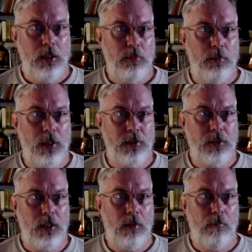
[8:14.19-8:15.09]
But
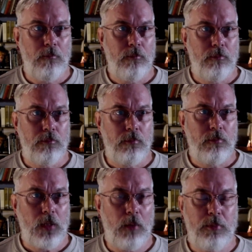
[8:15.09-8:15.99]

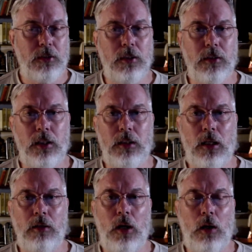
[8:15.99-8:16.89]
up until then,
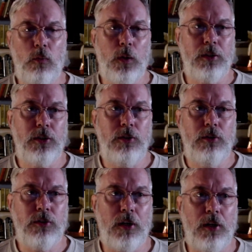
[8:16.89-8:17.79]
I'd wear
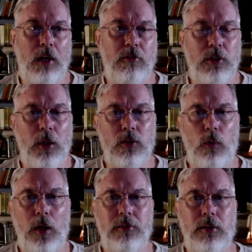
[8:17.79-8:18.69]
shoes on average about twice a